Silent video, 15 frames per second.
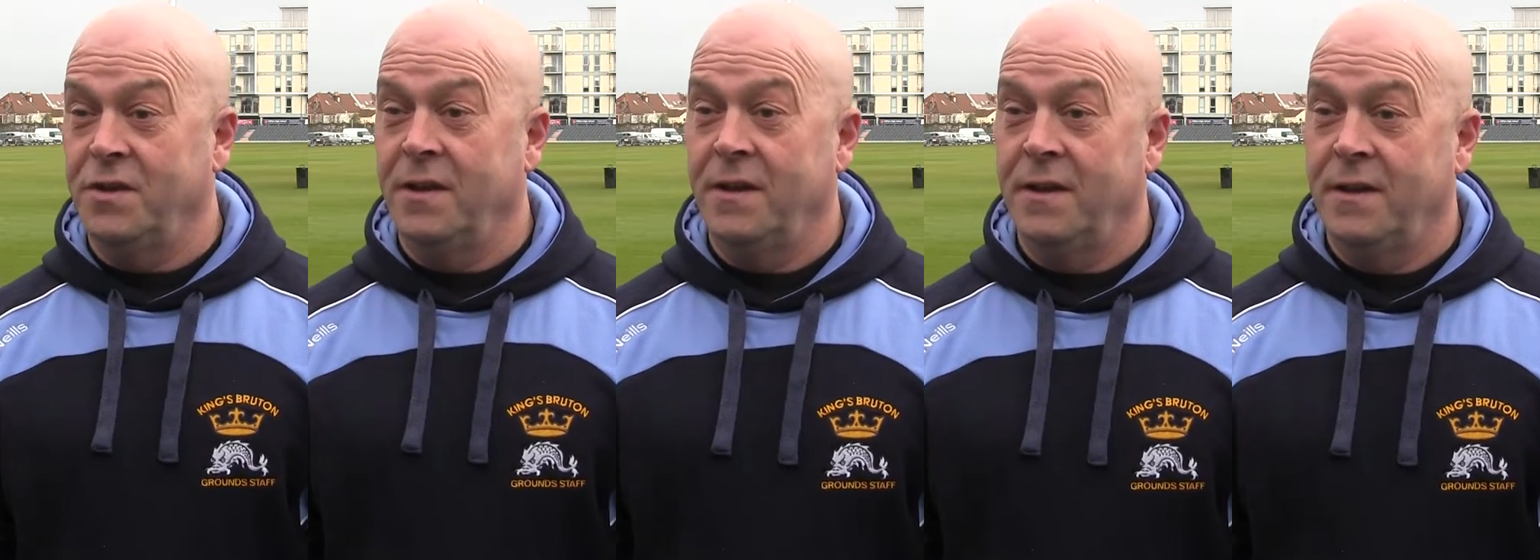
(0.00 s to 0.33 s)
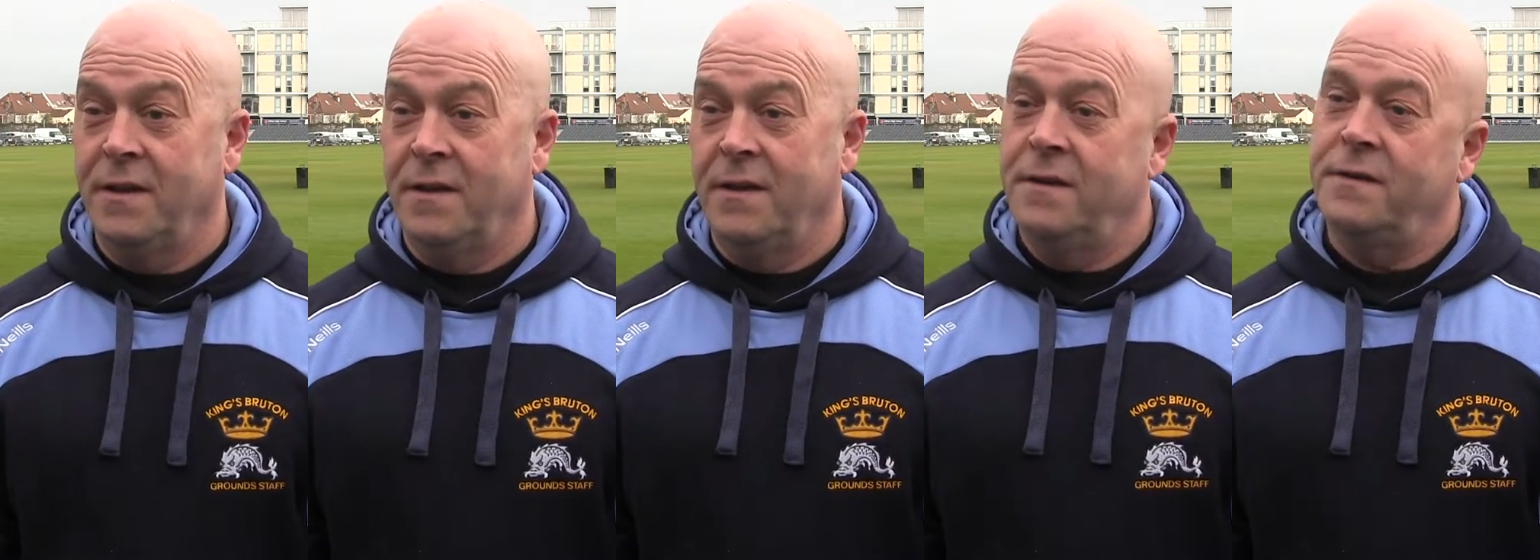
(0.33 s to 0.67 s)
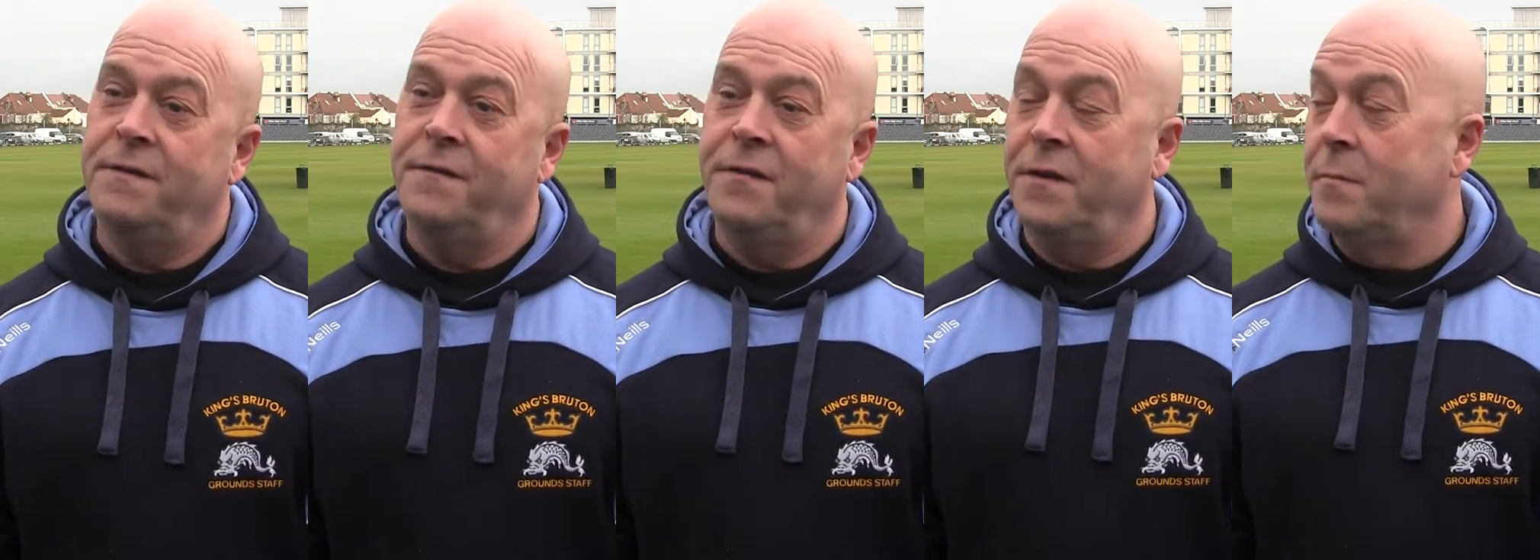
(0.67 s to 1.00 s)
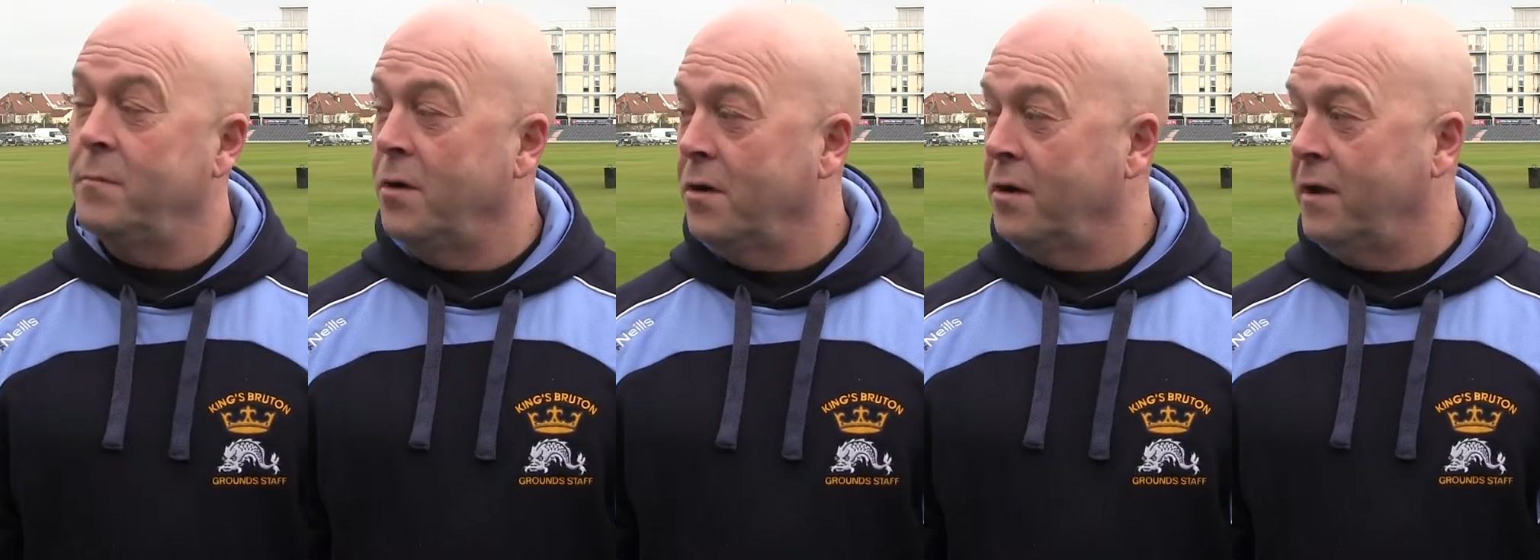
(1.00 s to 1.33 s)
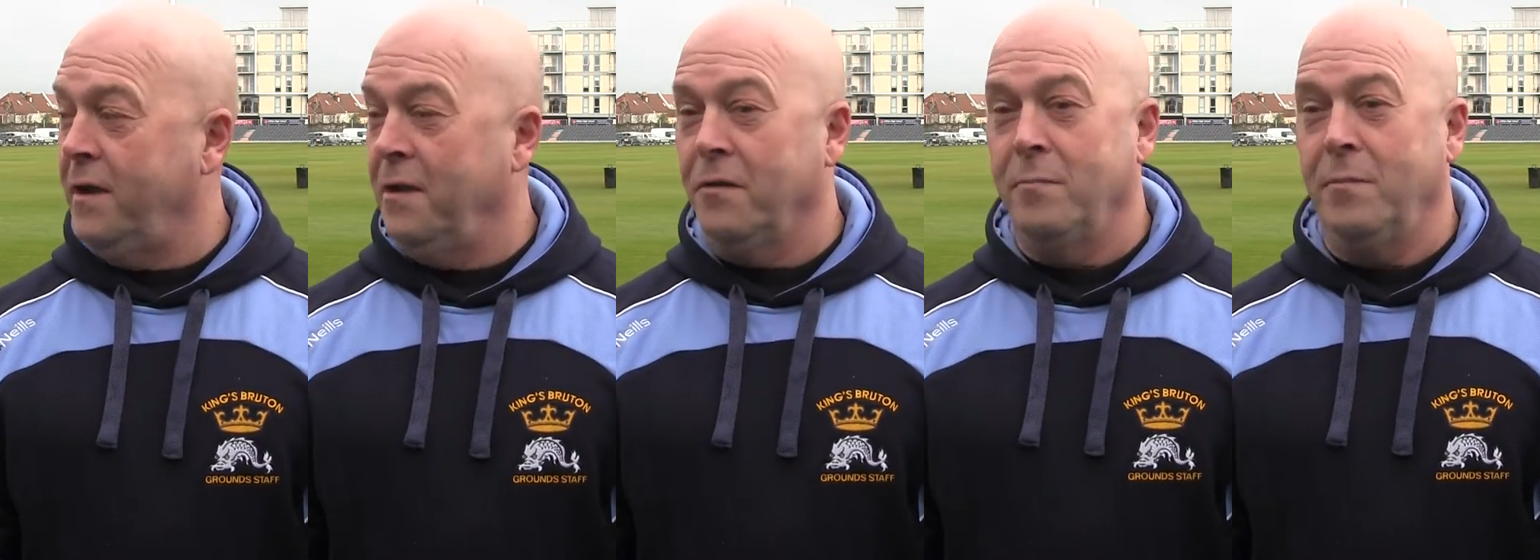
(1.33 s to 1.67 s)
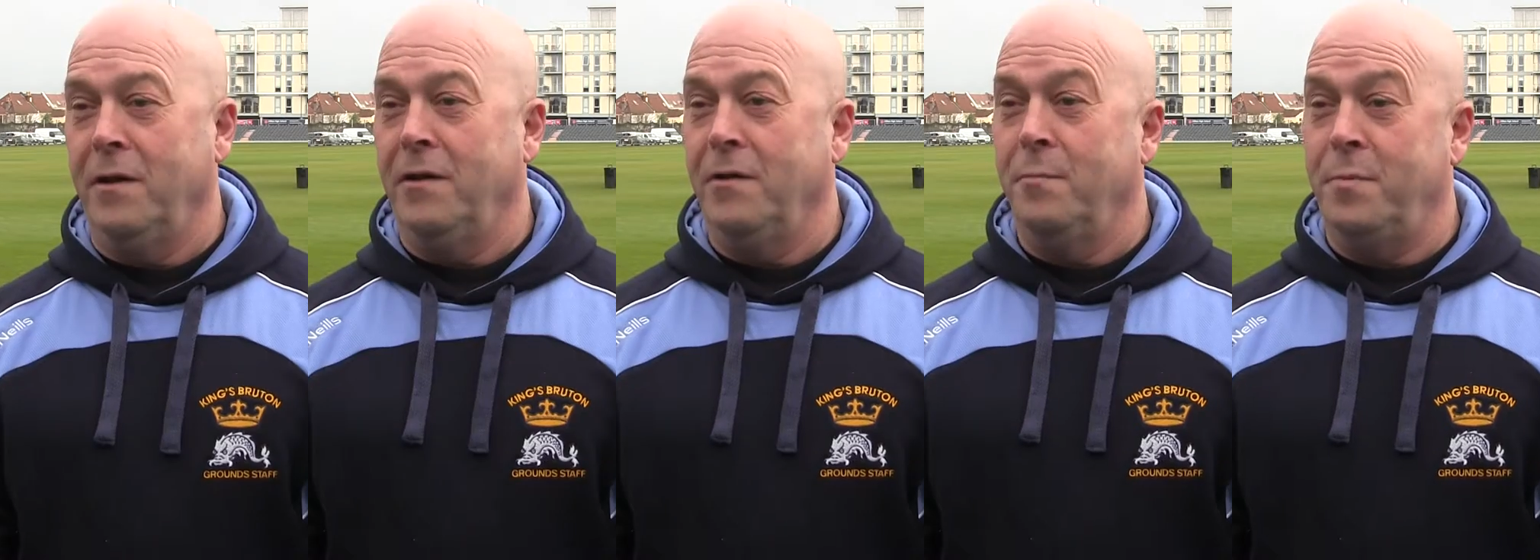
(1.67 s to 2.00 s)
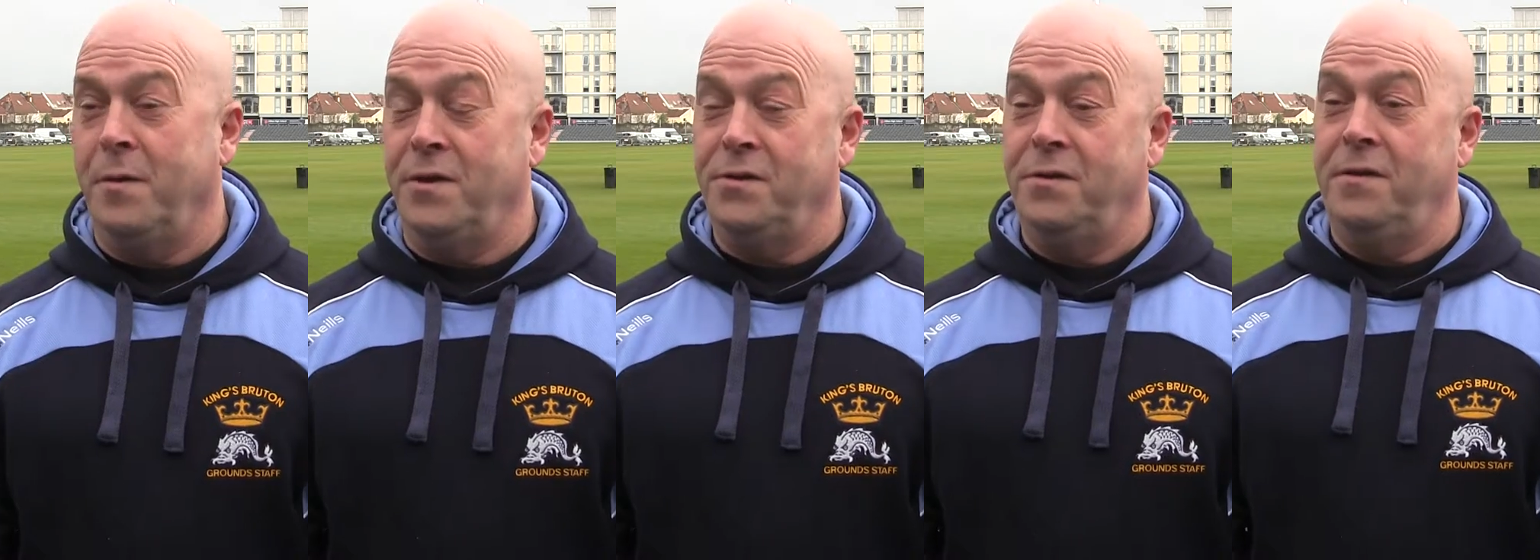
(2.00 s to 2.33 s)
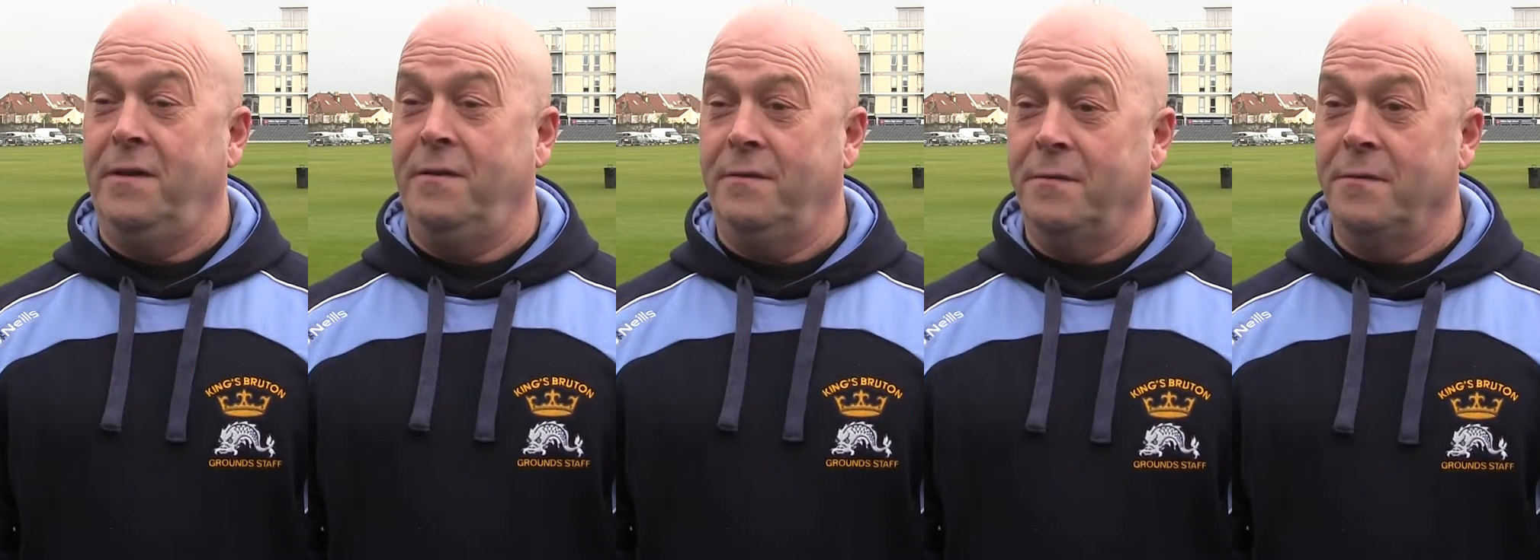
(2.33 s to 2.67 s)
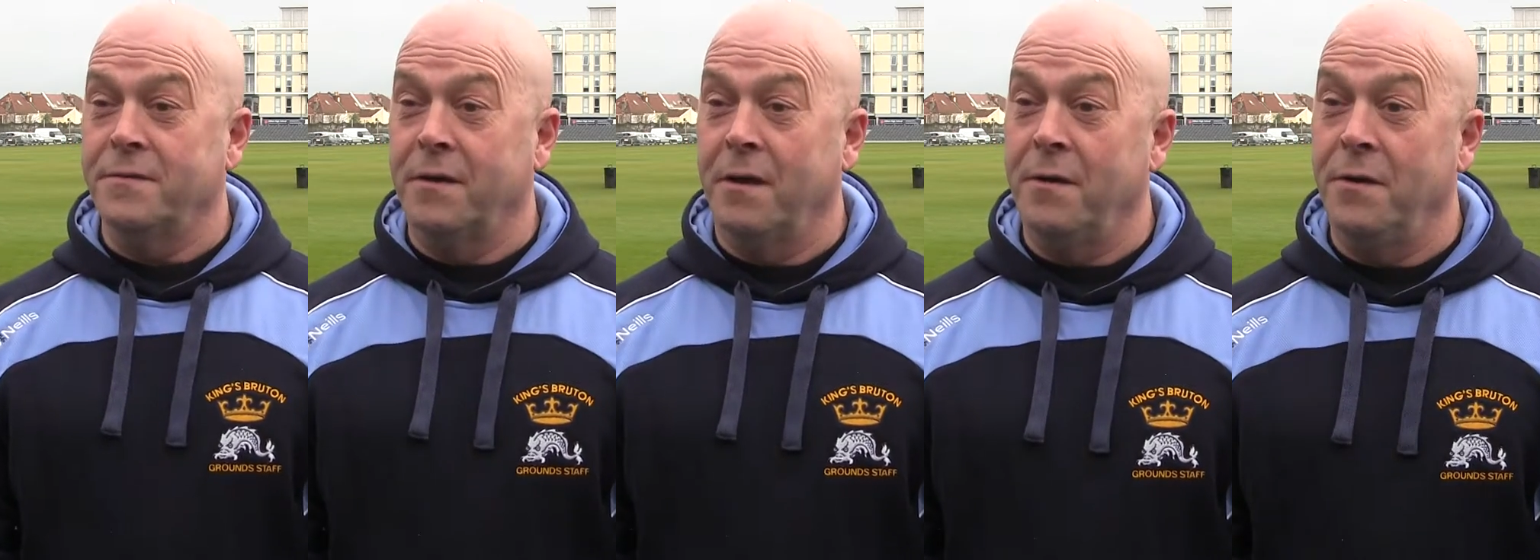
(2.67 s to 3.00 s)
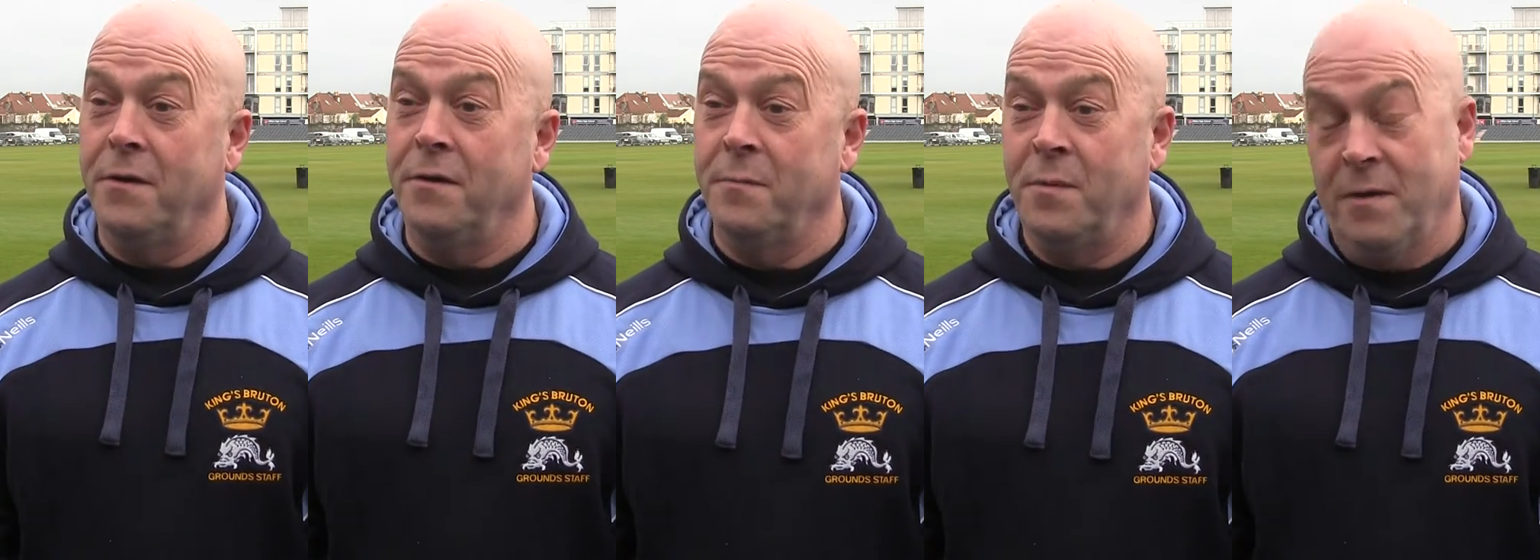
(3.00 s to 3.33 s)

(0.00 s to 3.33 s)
To find a marquee on the middle of your pitch, you think, what's going on?